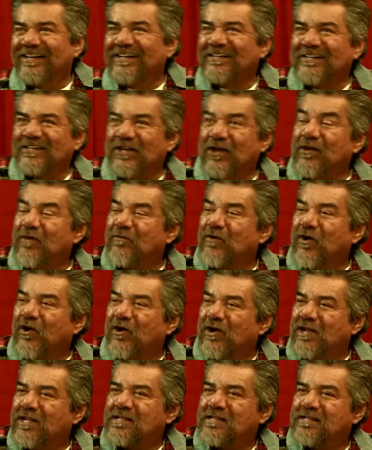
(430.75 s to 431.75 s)
You ever
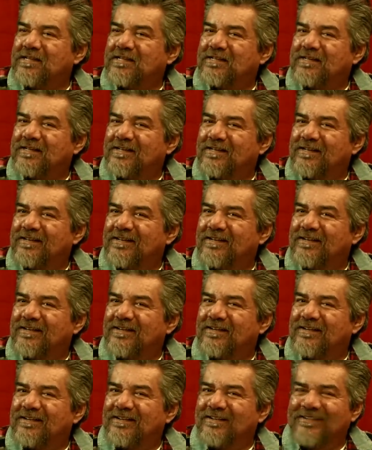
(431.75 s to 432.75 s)
heard it?
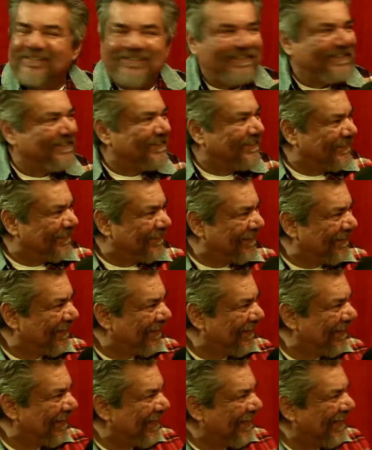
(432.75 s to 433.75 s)
No.